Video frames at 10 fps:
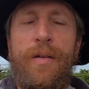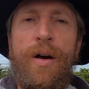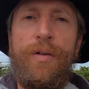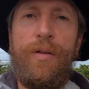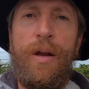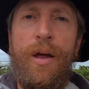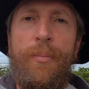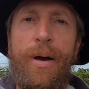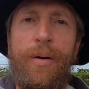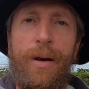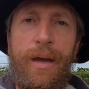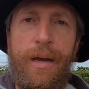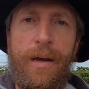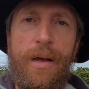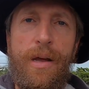It talks a lot about
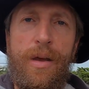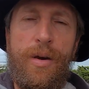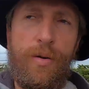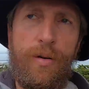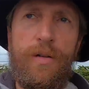like, you know,